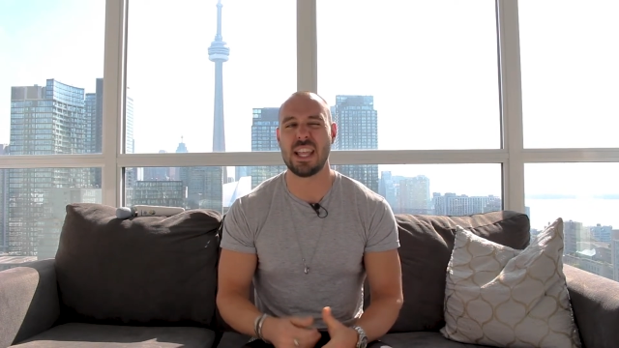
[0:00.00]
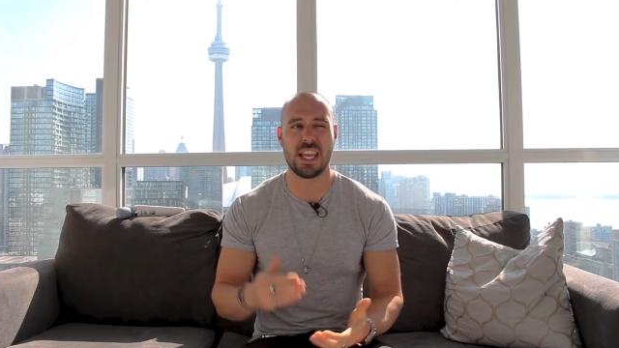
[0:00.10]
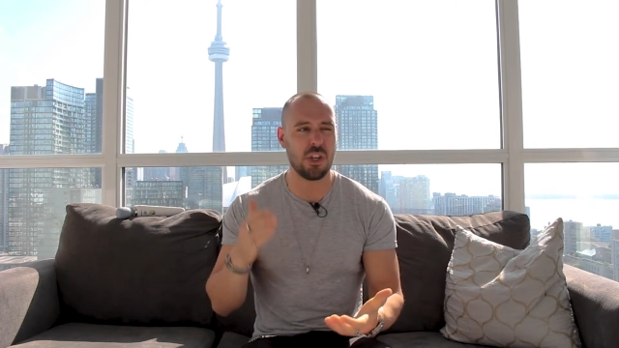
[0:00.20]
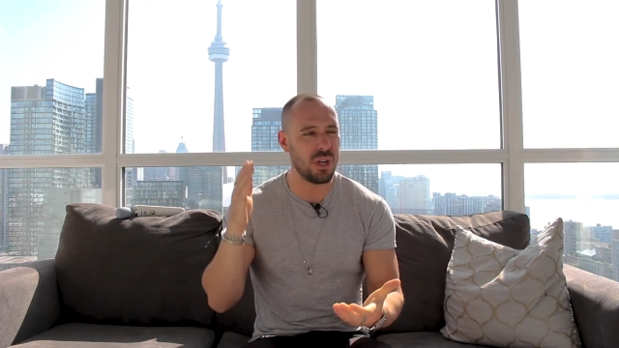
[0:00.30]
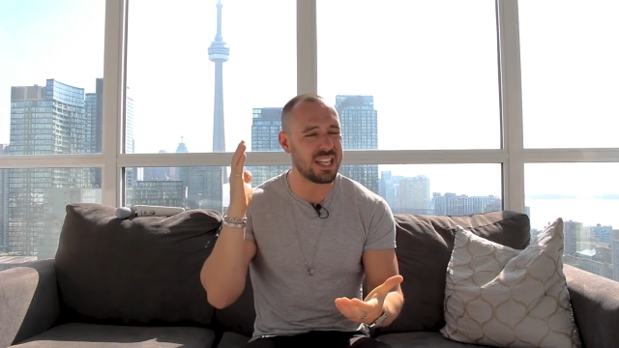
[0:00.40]
and
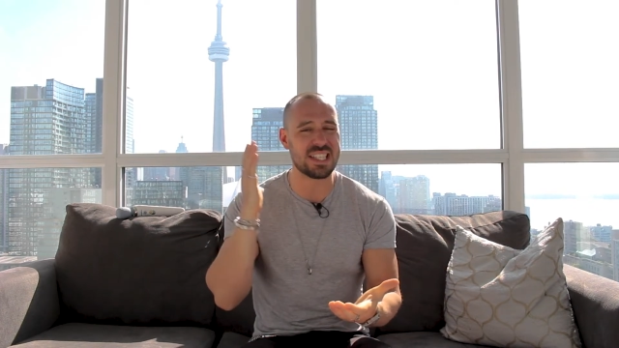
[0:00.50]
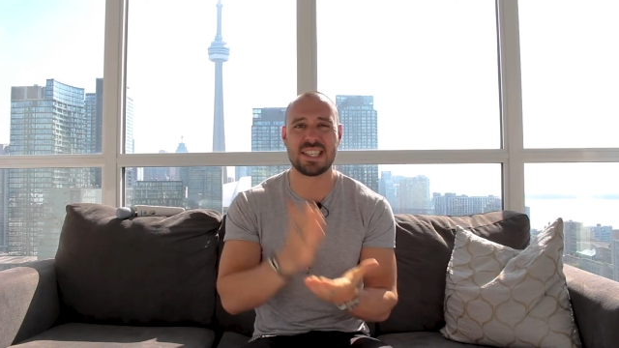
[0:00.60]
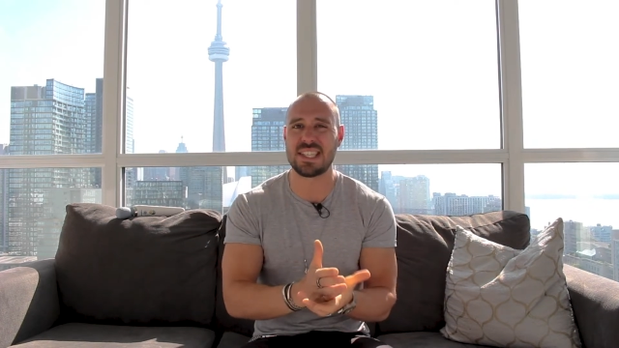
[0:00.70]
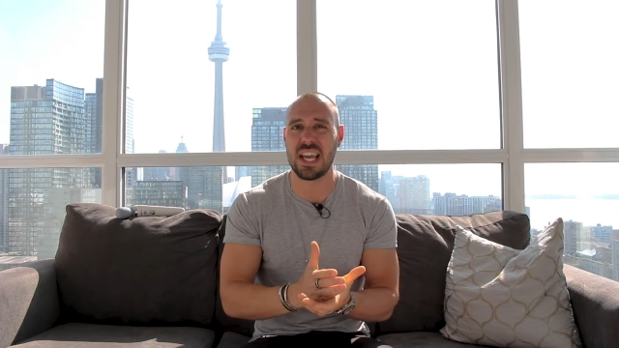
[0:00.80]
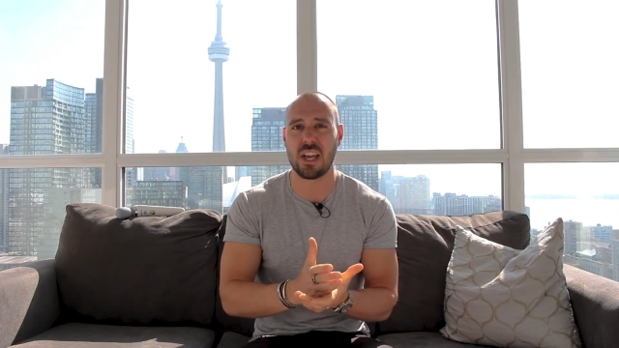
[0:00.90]
then you need to
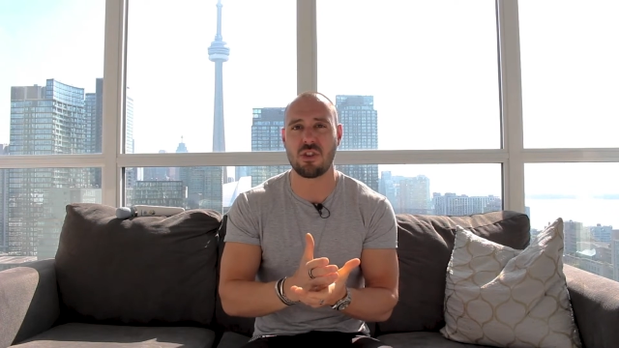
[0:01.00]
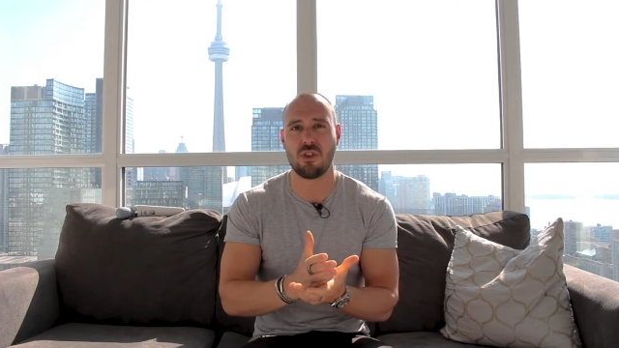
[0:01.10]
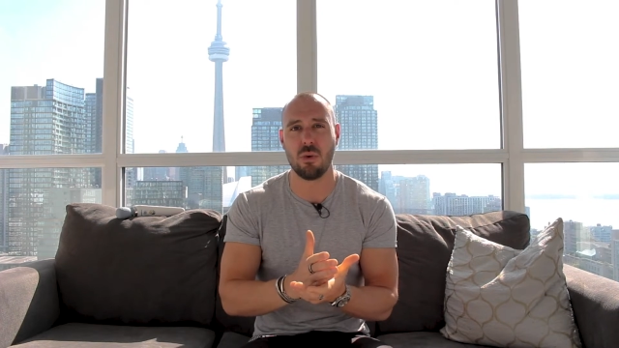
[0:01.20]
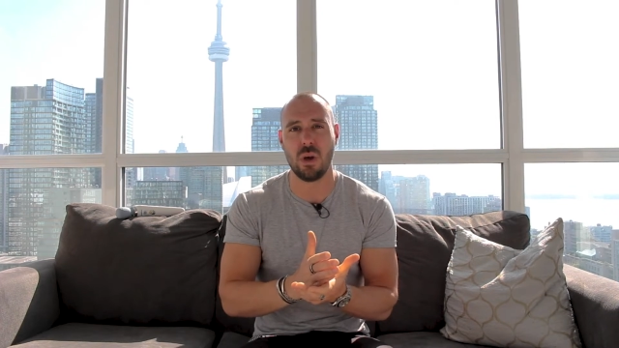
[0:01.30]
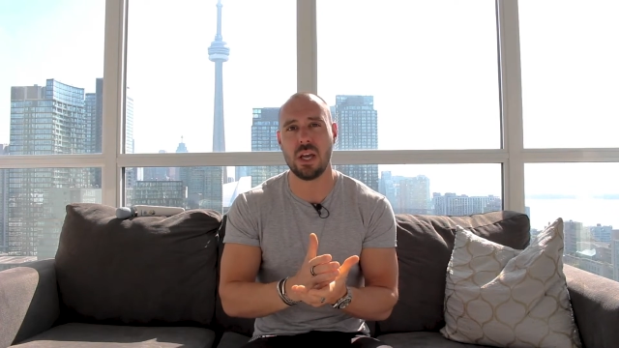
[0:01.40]
stick
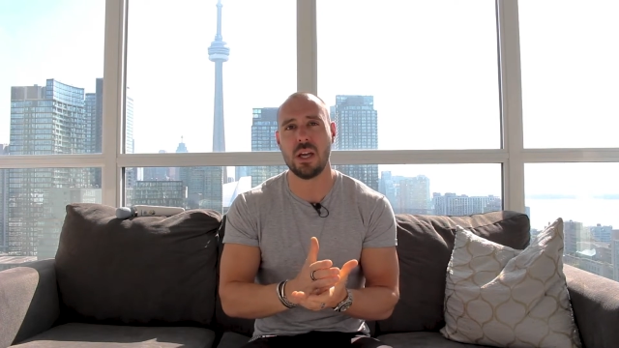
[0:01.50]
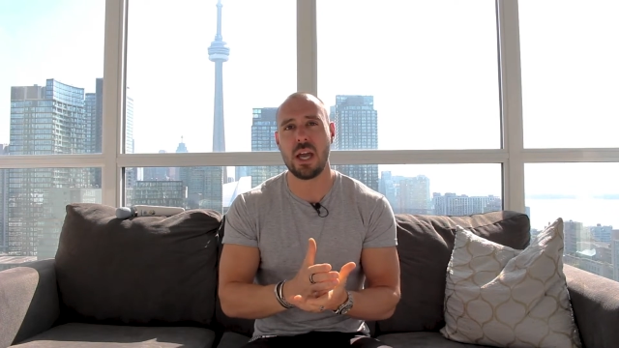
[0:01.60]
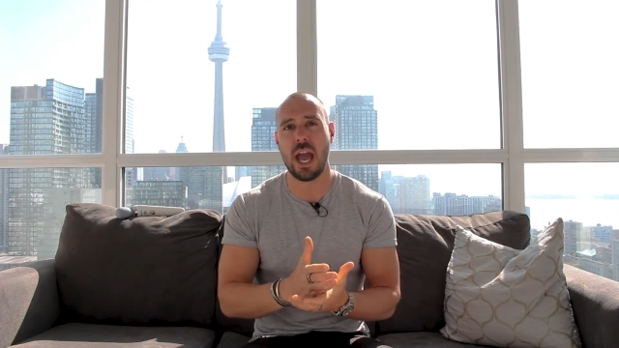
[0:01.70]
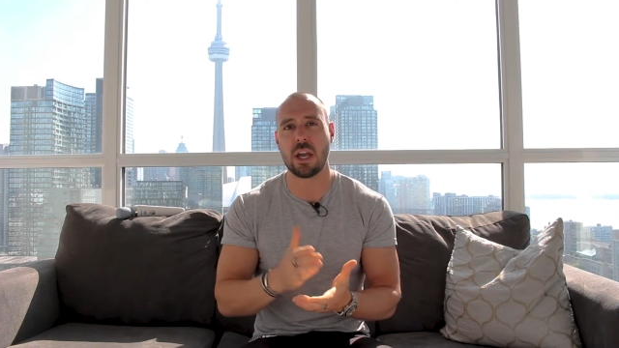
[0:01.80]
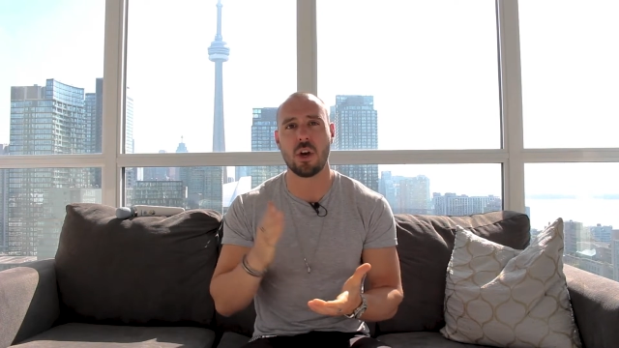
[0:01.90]
to it
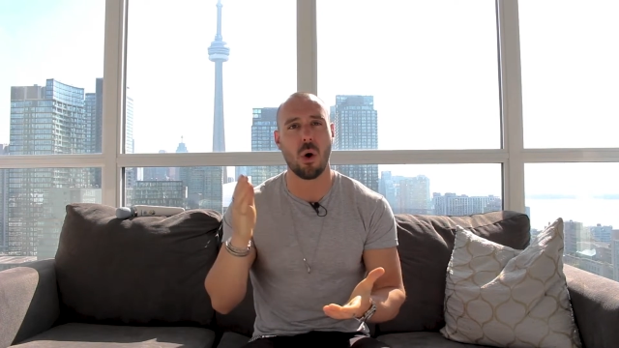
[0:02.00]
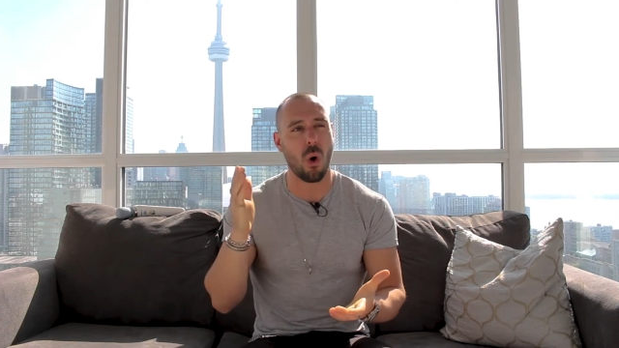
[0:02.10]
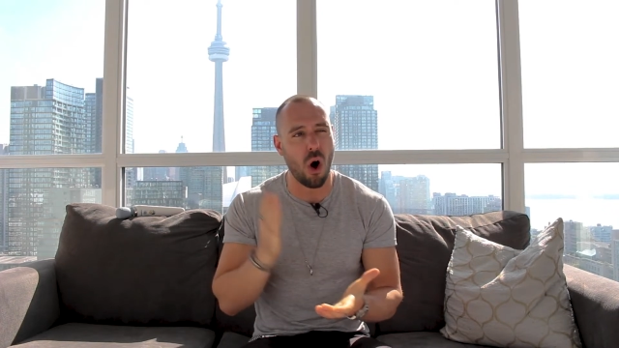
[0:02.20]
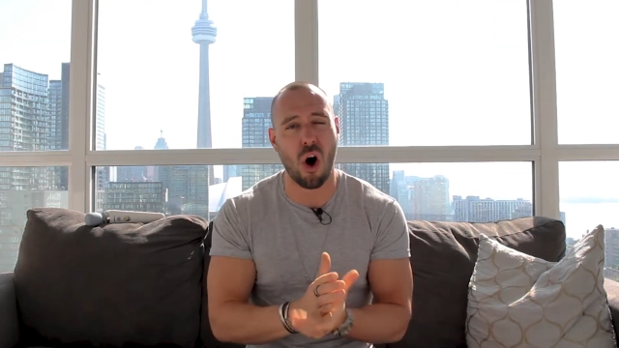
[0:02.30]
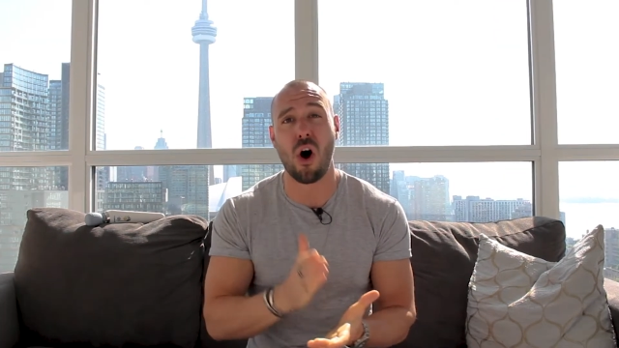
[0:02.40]
and
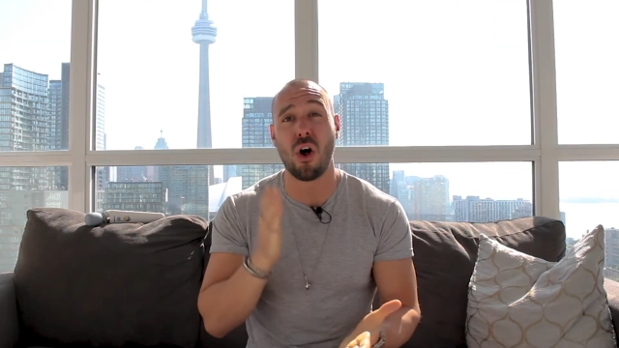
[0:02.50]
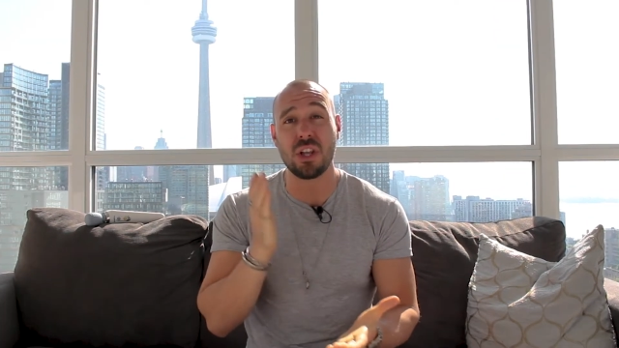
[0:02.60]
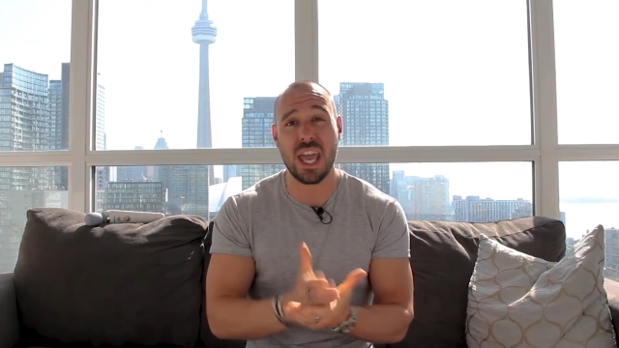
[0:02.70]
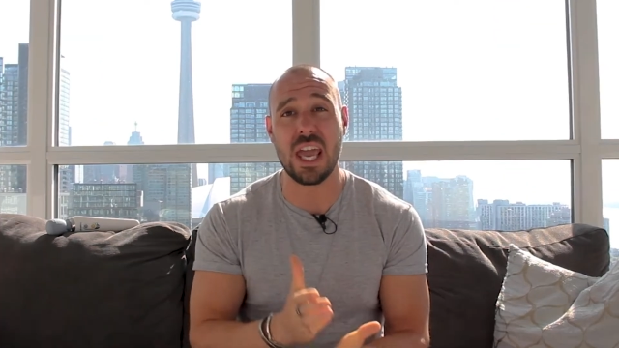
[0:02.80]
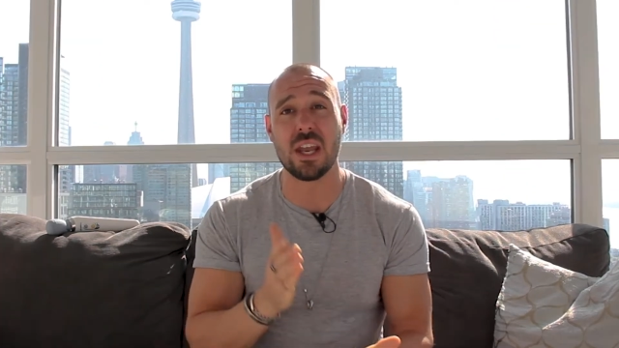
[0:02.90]
go
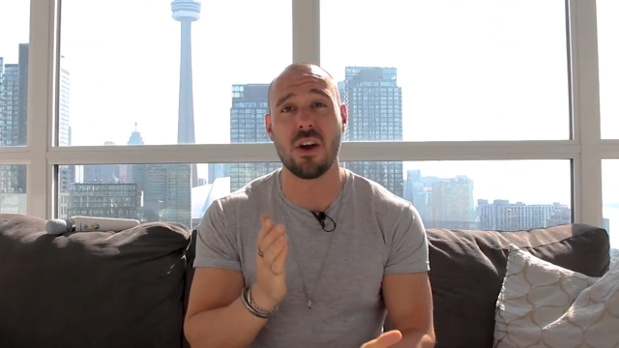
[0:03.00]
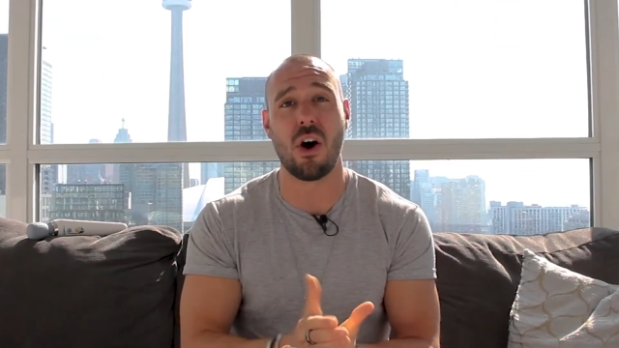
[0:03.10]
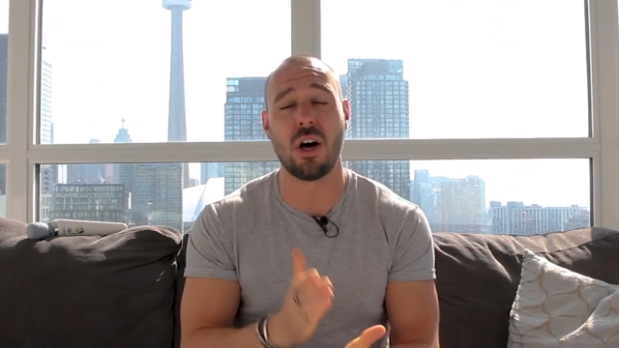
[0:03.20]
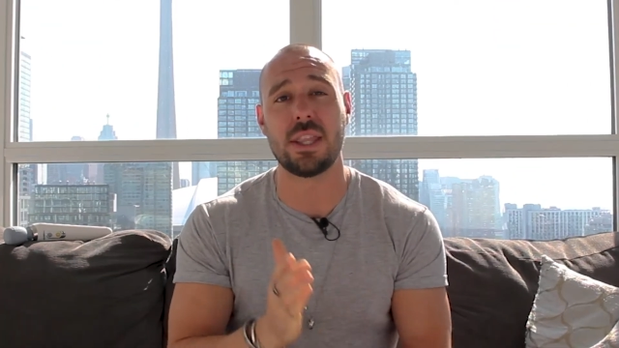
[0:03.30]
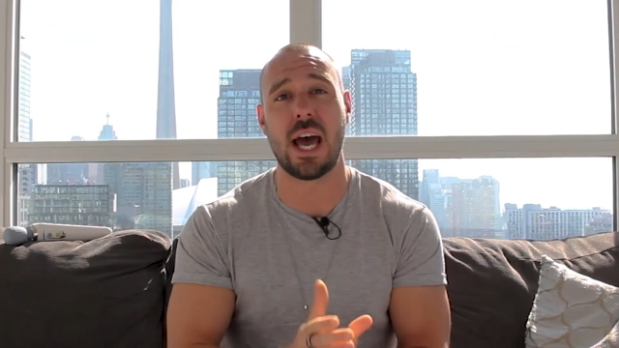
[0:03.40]
all in
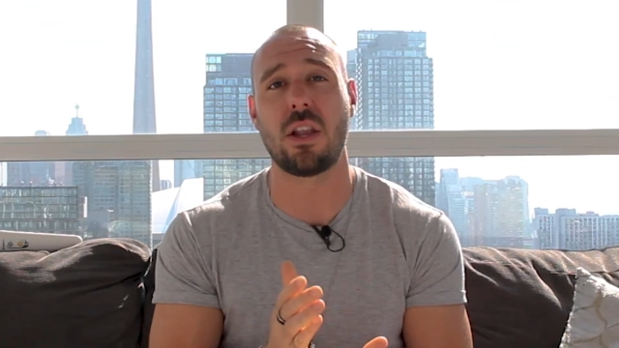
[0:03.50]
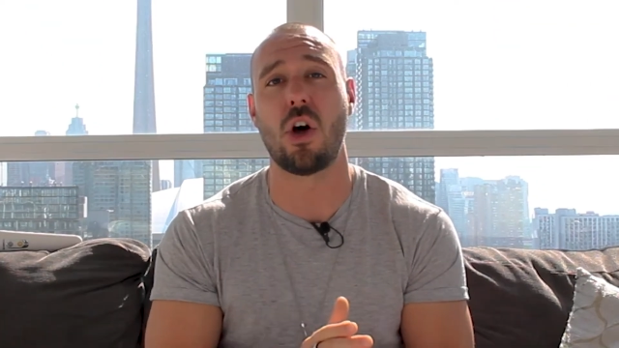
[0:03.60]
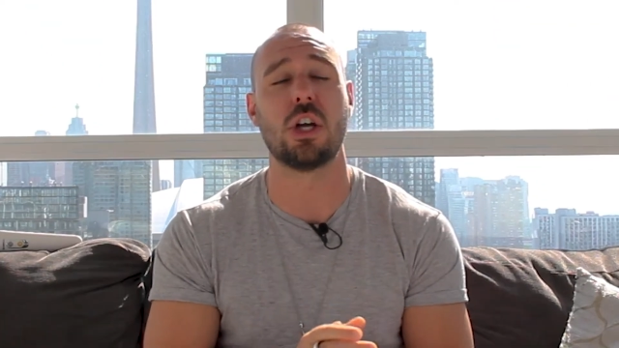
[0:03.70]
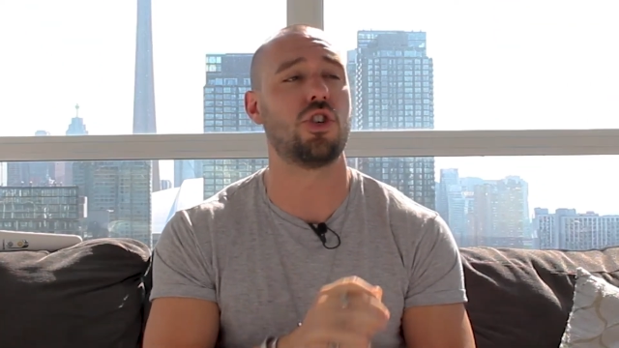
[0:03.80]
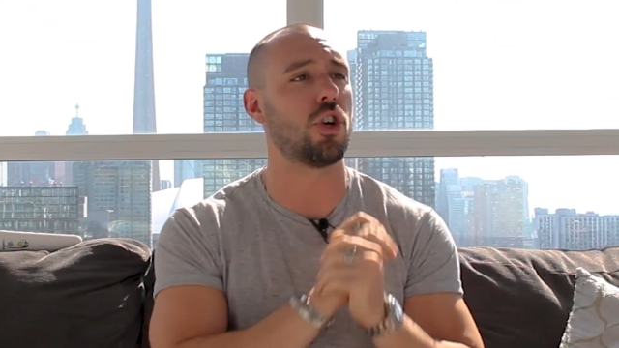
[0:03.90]
on that launch.